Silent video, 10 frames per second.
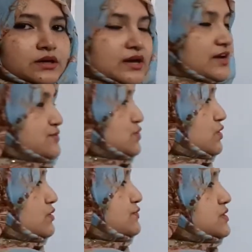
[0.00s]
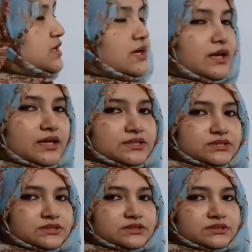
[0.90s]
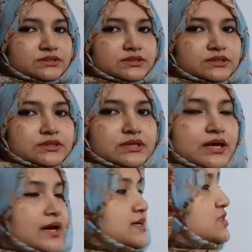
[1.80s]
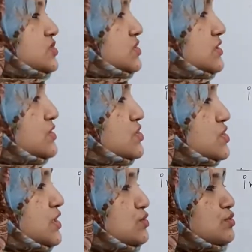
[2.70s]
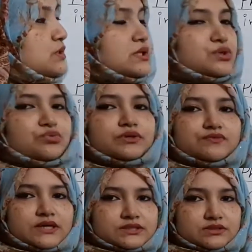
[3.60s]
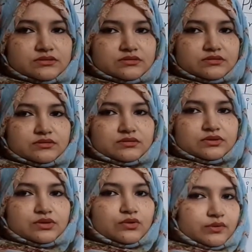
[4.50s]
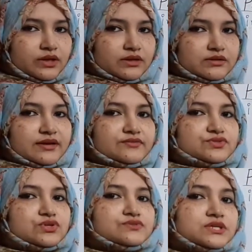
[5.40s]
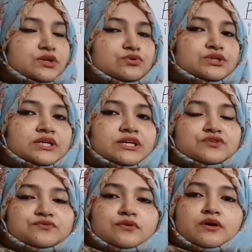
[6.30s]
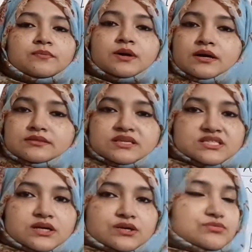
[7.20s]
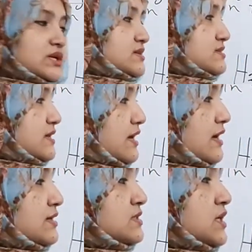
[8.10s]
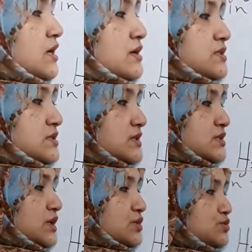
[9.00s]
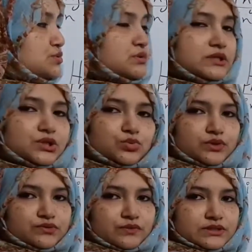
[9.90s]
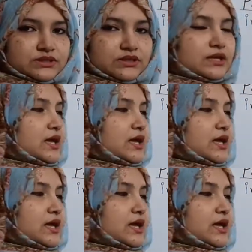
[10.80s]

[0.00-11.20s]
absorbs heat and turns into liquid water. Okay, absorbs heat from the surroundings and turn into liquid water.